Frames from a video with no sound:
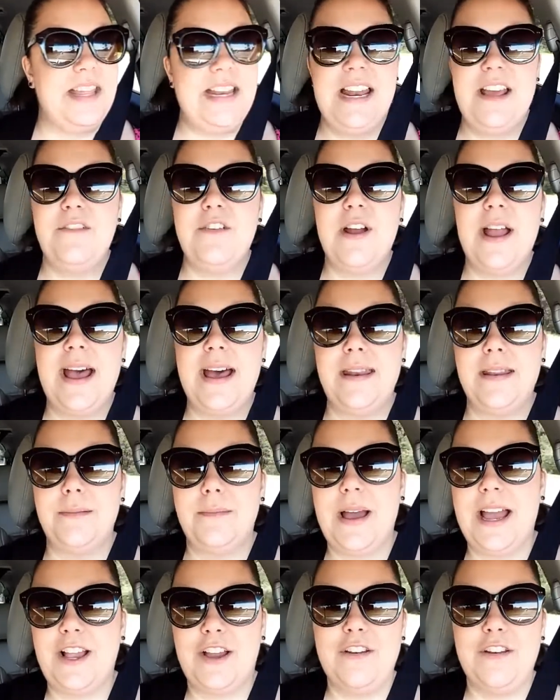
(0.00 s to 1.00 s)
they never had
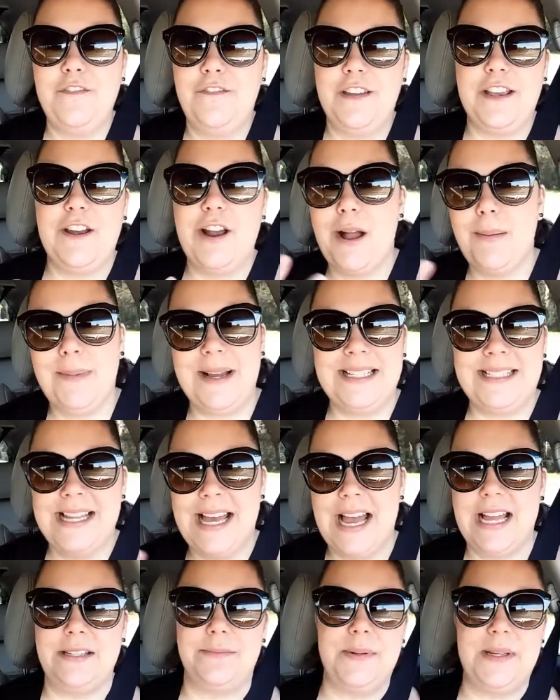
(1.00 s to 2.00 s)
them. I couldn't figure out my
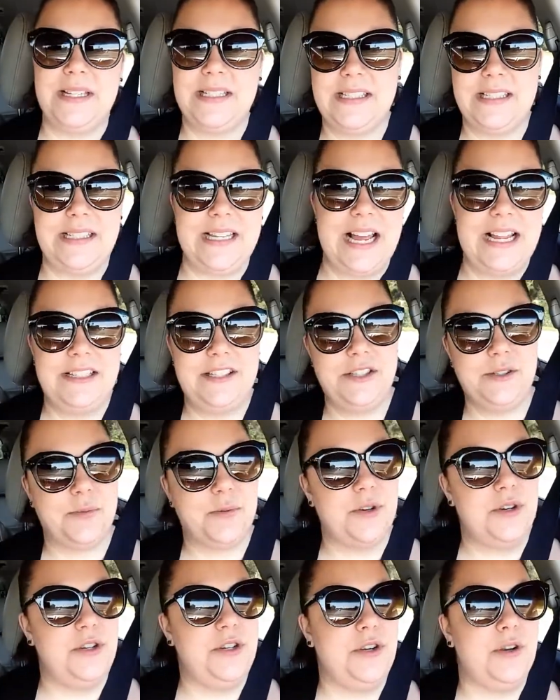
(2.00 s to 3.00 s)
size because the
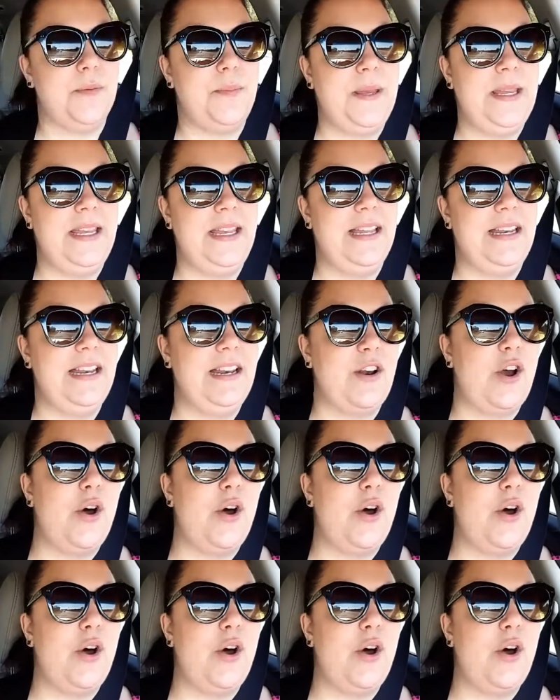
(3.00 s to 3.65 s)
sizes were in European,